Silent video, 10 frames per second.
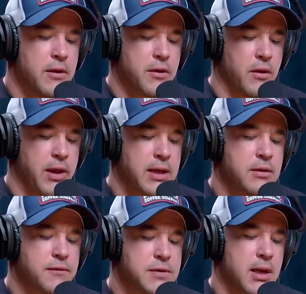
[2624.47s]
the length
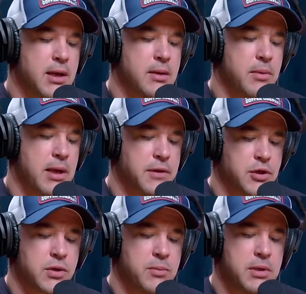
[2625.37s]
of time and the
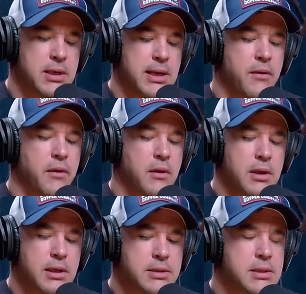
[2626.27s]
treatment and how
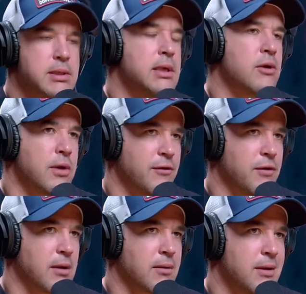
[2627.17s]
it is
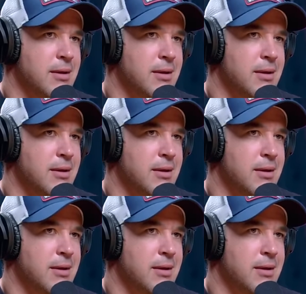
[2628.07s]
decreasing.